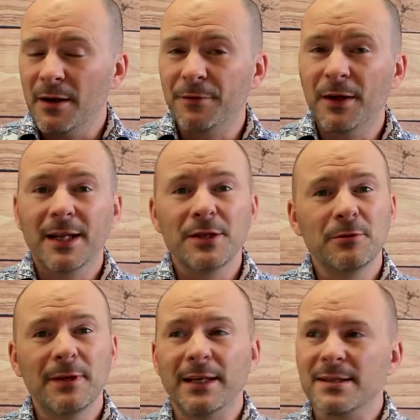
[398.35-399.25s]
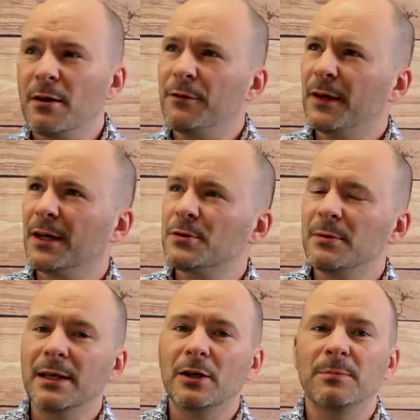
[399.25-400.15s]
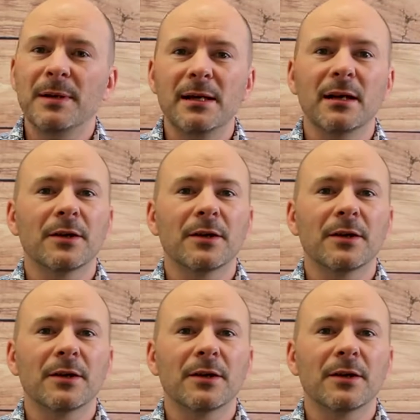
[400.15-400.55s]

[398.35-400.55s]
financial link, so a financial link could be like